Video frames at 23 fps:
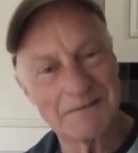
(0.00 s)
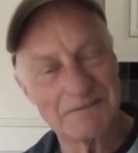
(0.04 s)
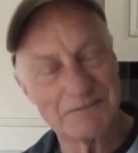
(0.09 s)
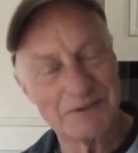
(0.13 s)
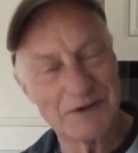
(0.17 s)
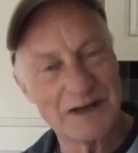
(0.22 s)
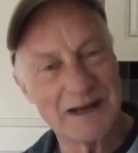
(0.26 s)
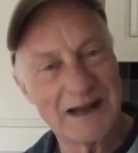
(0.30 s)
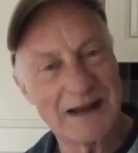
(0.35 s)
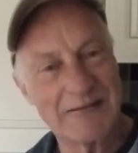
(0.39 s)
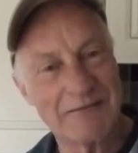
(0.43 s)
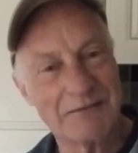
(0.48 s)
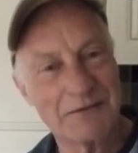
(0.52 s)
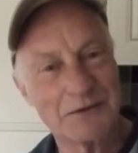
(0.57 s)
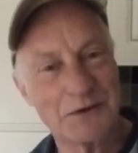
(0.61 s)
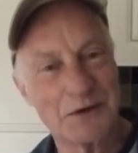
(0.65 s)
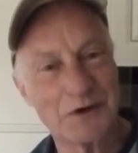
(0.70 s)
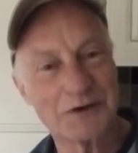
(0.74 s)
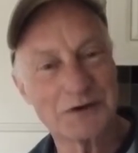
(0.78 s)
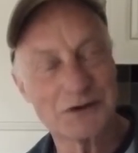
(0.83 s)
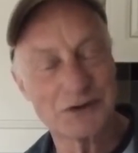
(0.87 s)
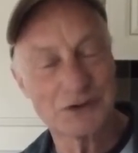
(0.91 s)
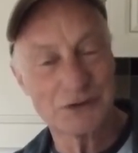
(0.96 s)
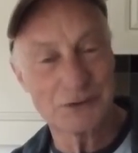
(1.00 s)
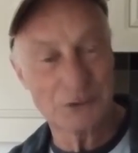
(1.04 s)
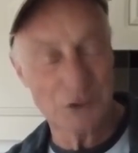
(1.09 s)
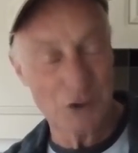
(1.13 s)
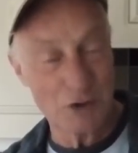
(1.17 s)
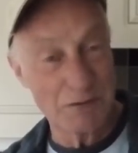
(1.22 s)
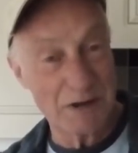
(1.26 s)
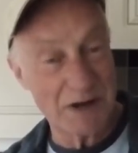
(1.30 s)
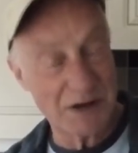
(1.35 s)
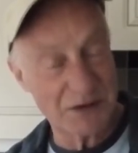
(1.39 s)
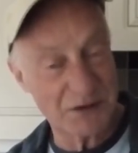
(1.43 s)
really haven't got
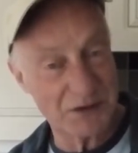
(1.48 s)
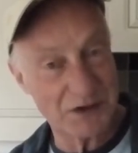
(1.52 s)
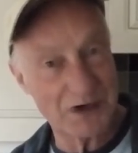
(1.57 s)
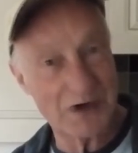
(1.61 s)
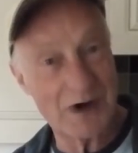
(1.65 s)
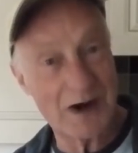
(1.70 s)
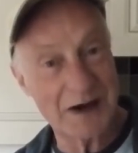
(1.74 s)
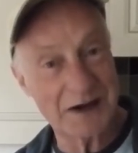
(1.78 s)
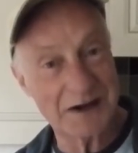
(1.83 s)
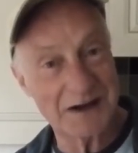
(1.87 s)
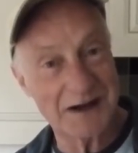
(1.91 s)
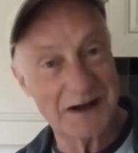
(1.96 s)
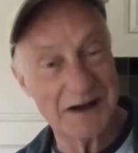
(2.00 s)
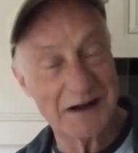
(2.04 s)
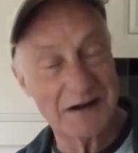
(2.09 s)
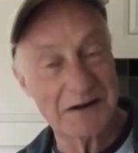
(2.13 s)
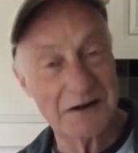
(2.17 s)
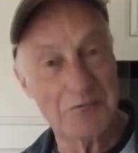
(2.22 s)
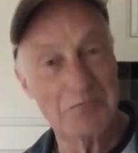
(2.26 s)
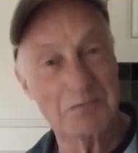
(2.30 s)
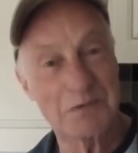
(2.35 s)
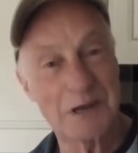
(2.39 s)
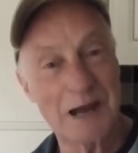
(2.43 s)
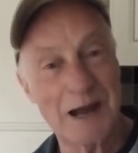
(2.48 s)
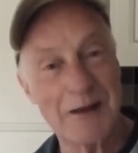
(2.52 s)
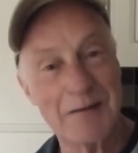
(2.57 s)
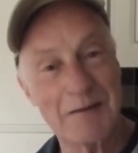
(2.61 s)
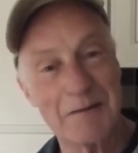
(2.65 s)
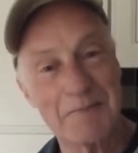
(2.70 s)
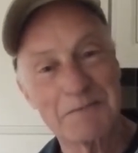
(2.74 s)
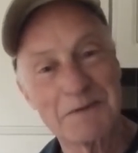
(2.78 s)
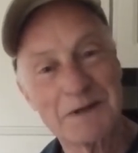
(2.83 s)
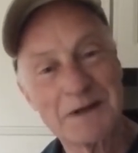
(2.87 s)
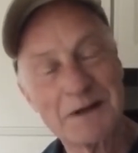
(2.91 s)
too much of an idea, and I don't blame
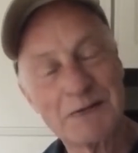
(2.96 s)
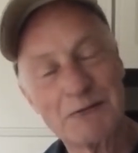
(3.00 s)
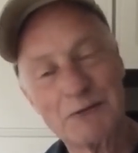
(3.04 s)
them.